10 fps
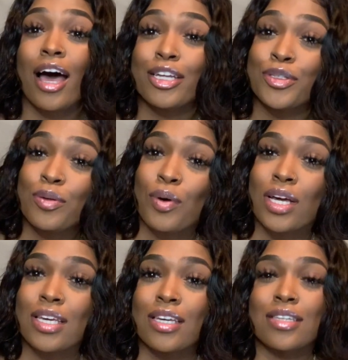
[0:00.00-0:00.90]
I do
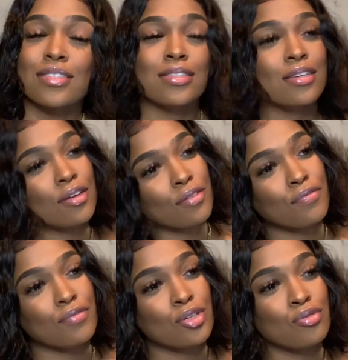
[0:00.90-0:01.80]
want kids. If
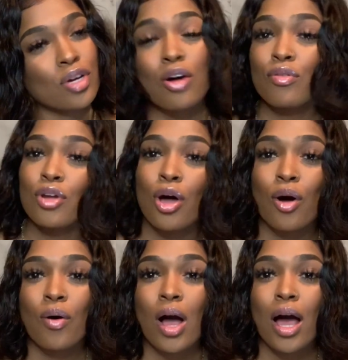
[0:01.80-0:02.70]
you don't
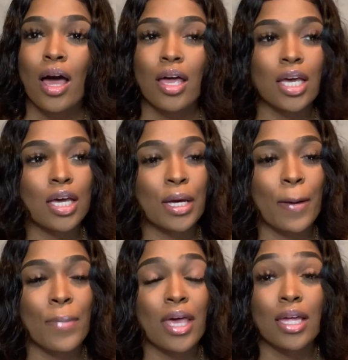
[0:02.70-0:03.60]
know, I
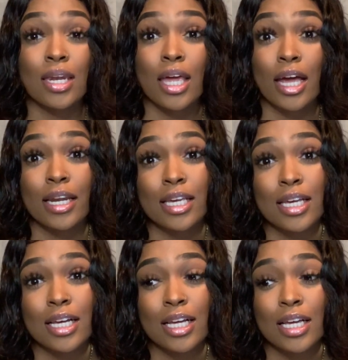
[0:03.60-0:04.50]
am a
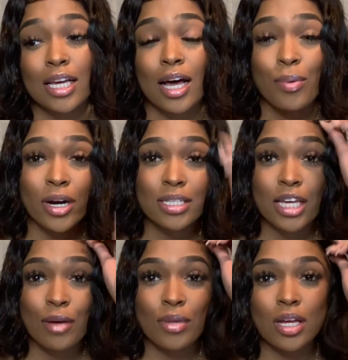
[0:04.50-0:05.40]
nanny, a
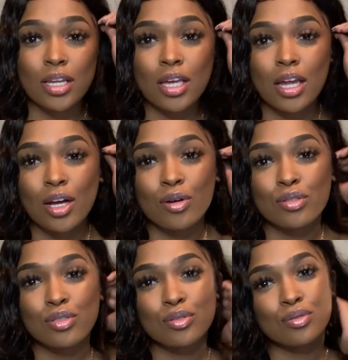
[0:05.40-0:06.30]
part-time nanny, and I go
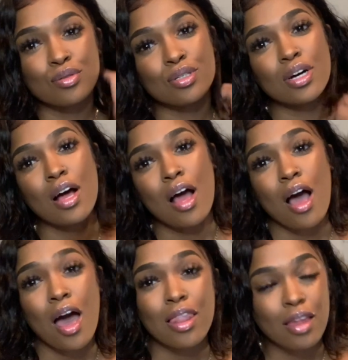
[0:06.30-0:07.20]
to school.
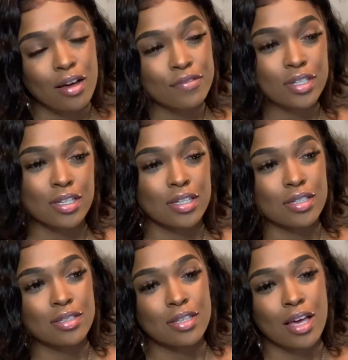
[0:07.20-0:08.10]
I love kids.